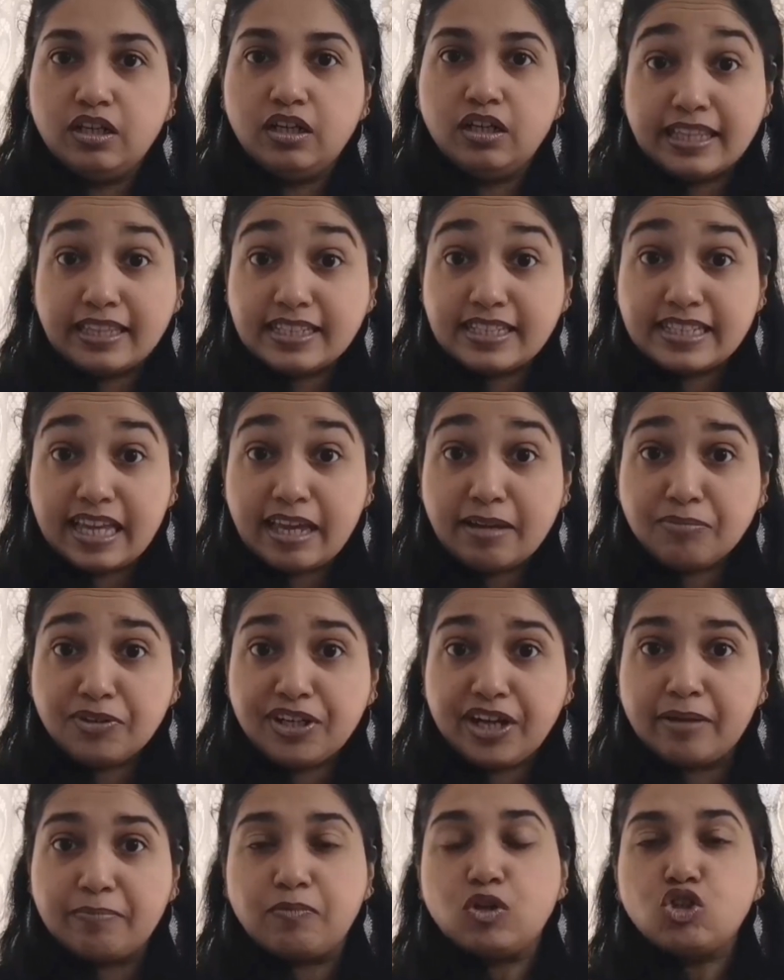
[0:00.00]
At the same
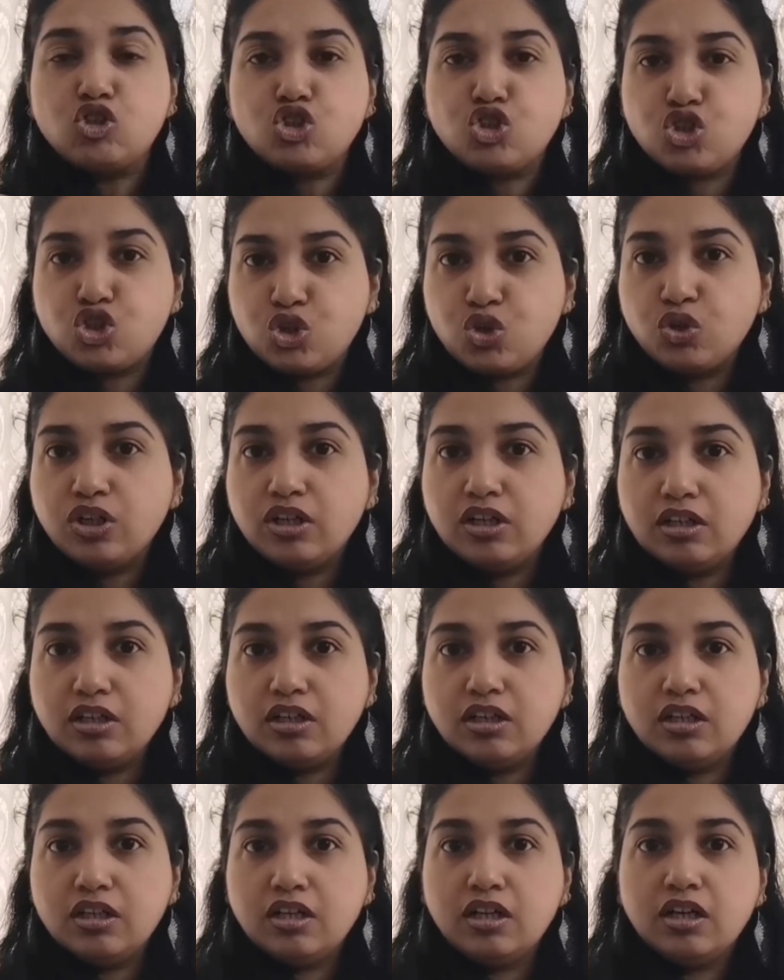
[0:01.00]
time, sugar
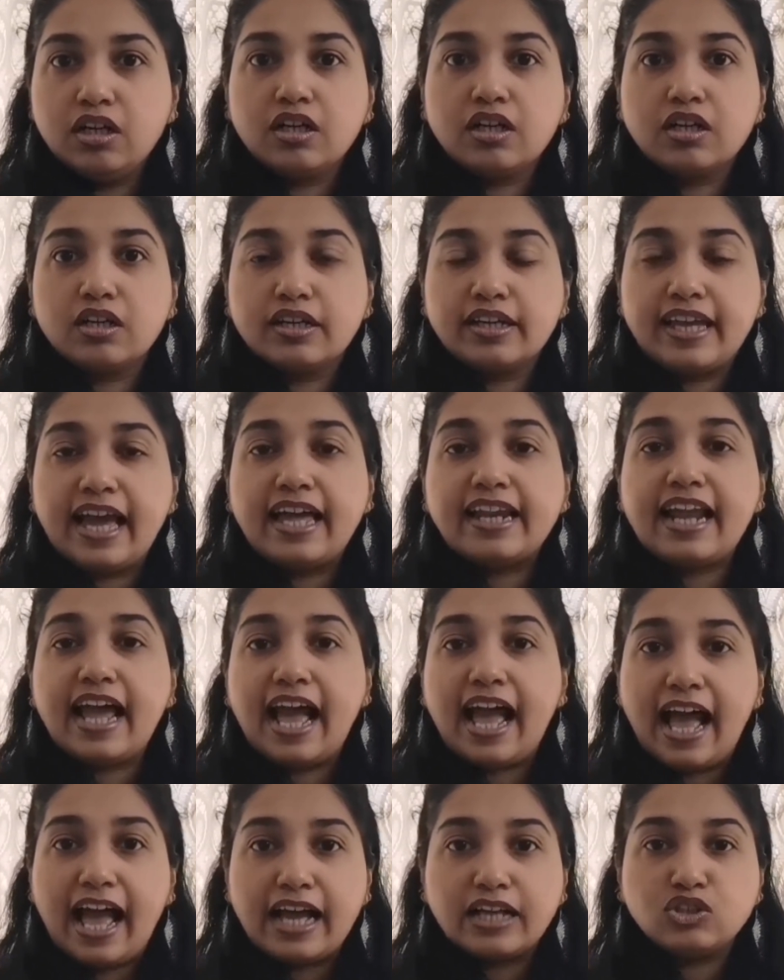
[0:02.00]
can
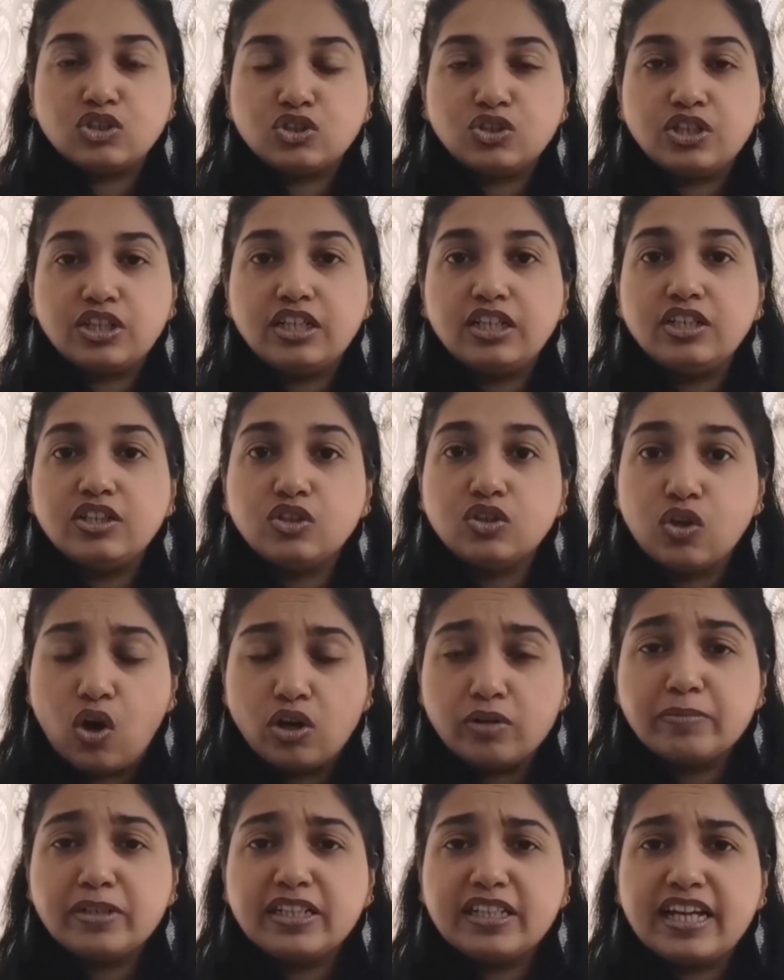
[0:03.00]
actually
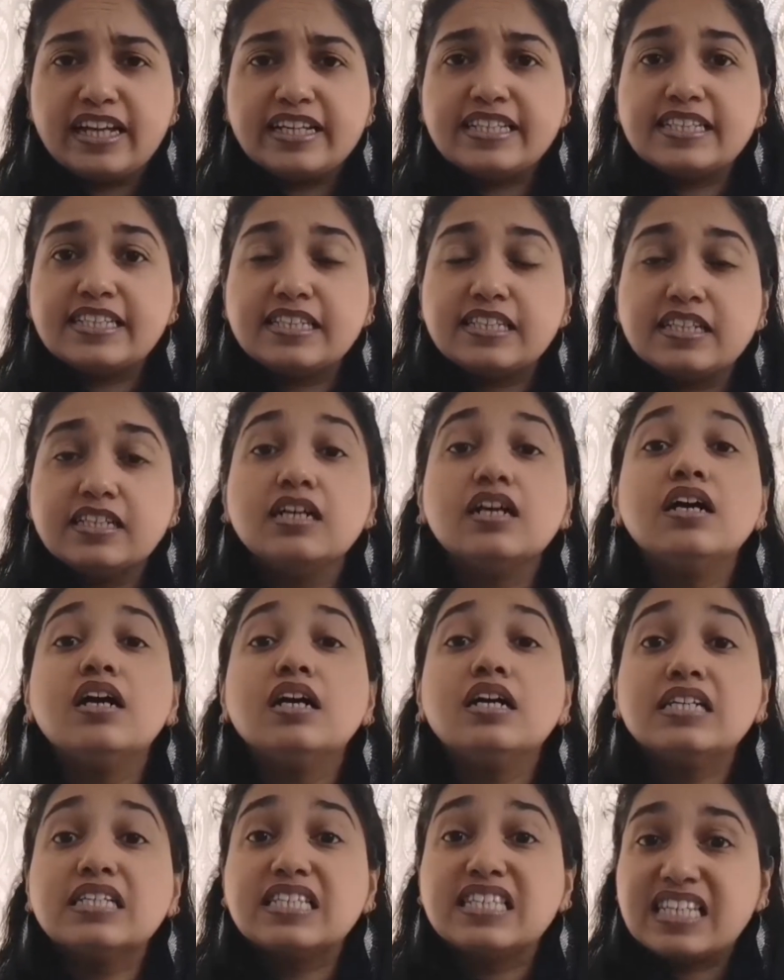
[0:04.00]
normalize the
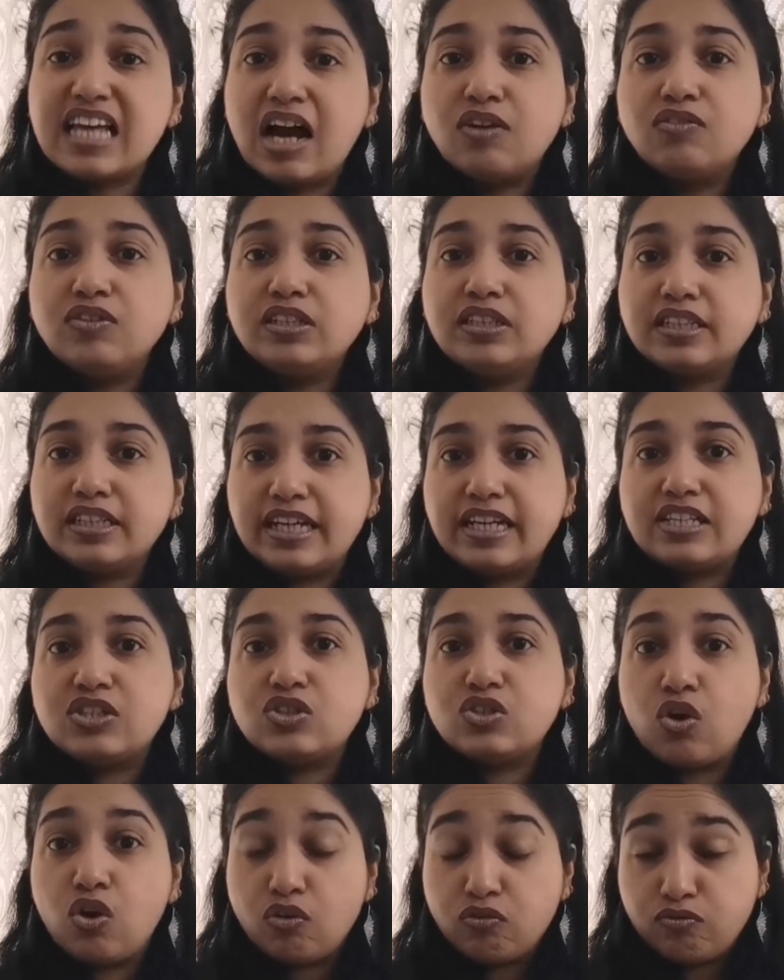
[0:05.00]
sour
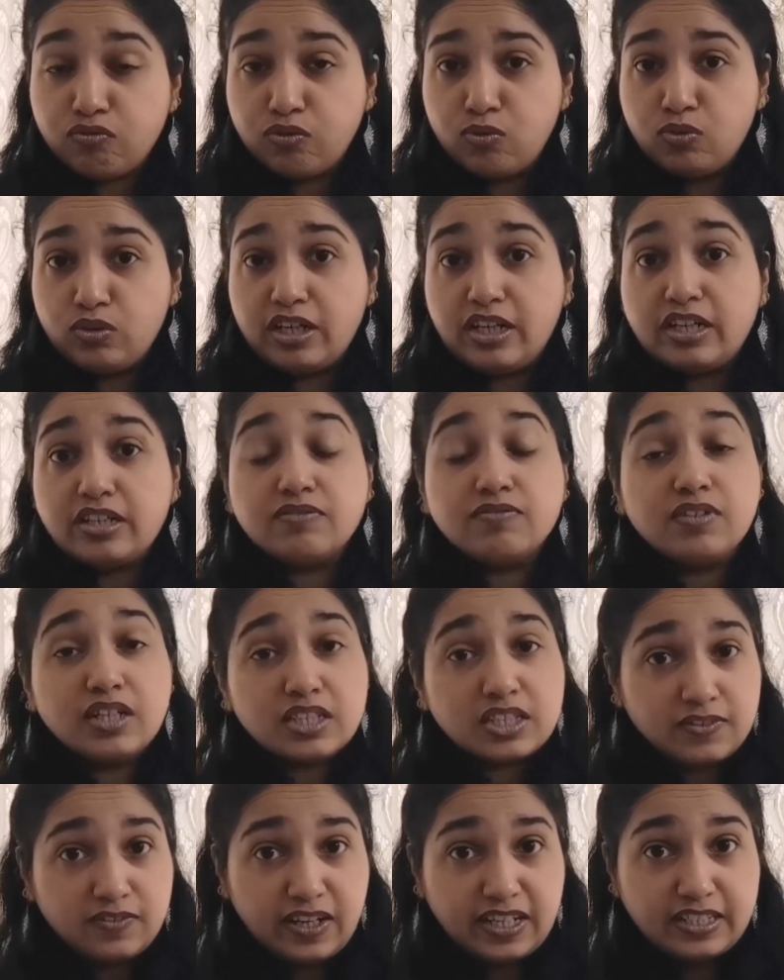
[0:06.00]
taste of food. It
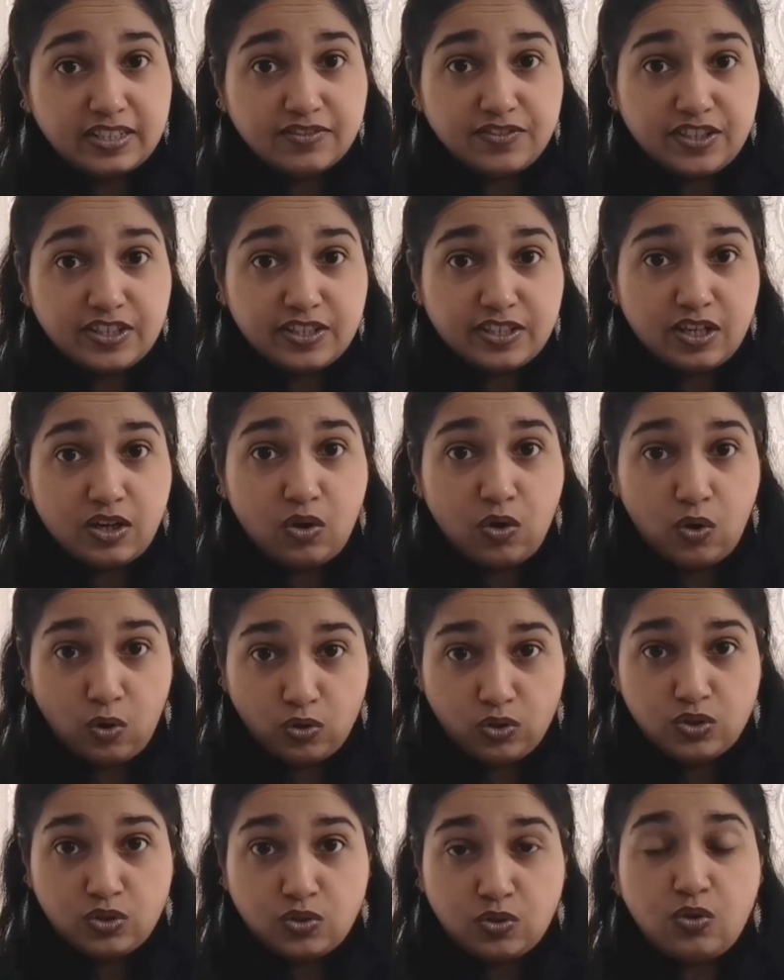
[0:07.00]
works vice versa
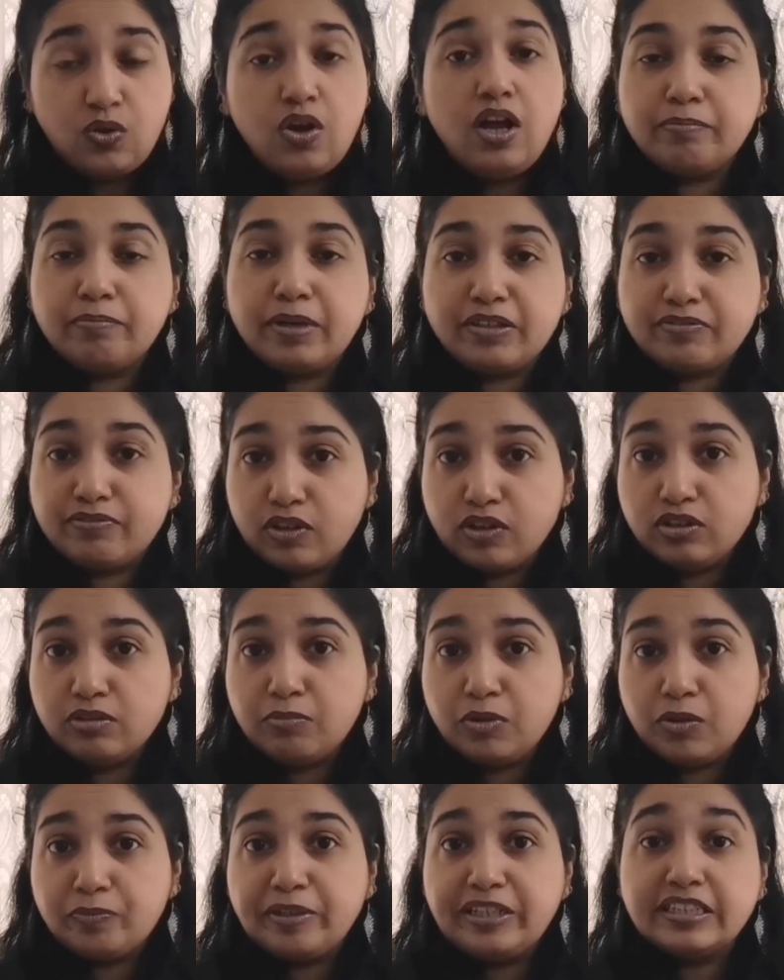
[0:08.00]
also. But for the
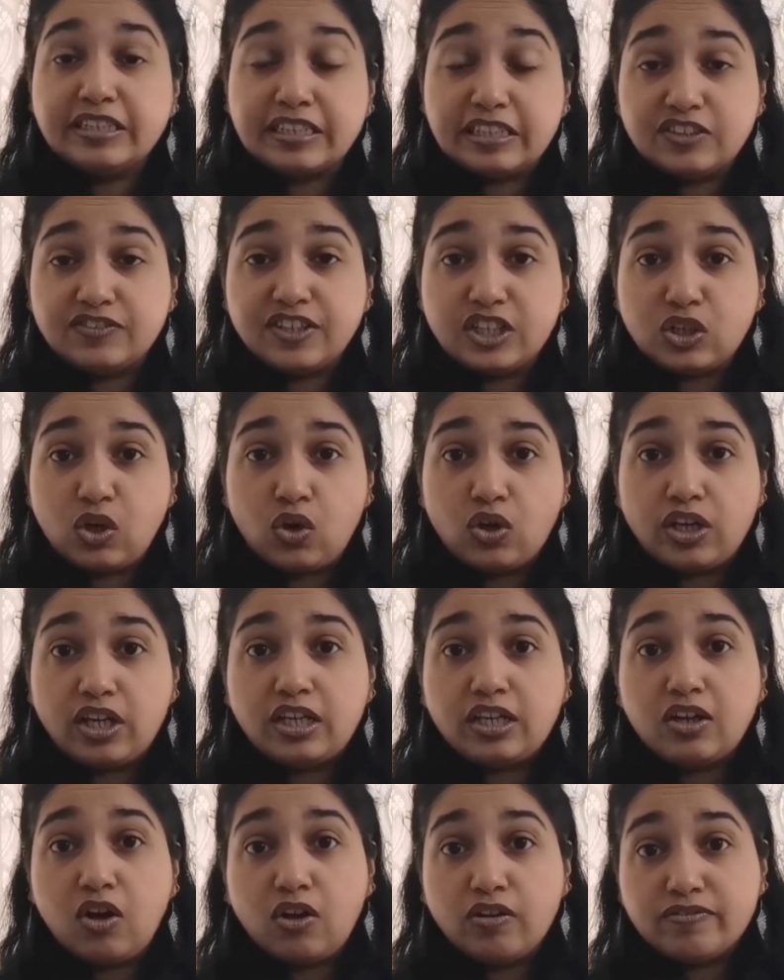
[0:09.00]
moment, since we are
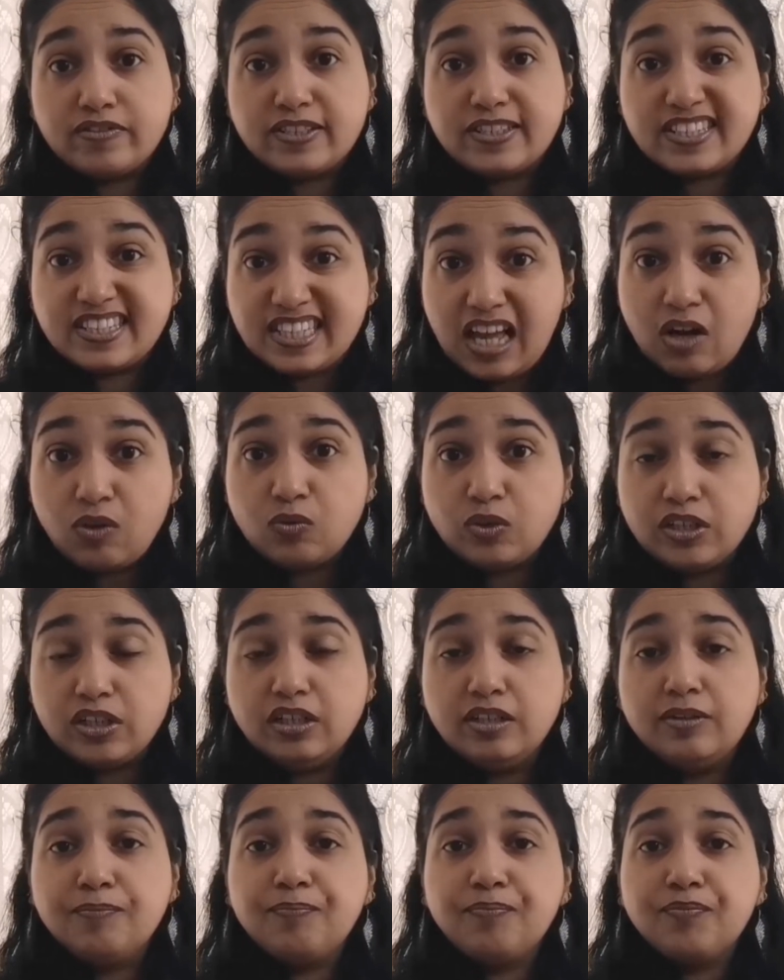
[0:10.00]
talking of sour,